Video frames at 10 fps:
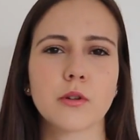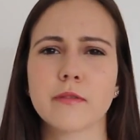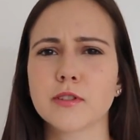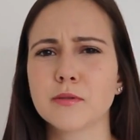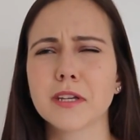You
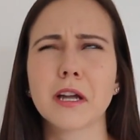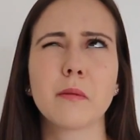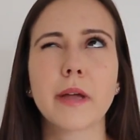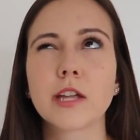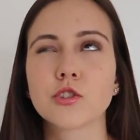have to use like
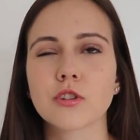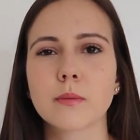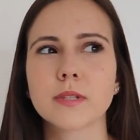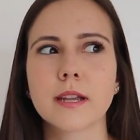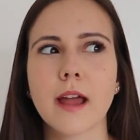command
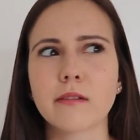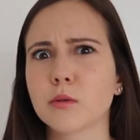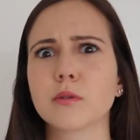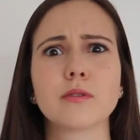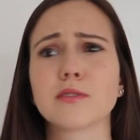strips and
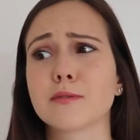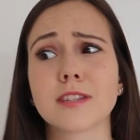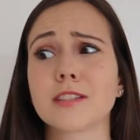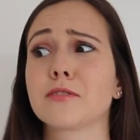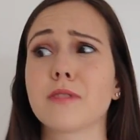everyone knows those
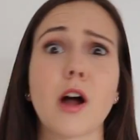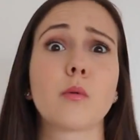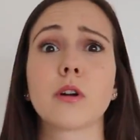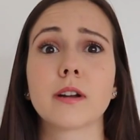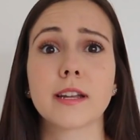things do
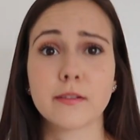not work.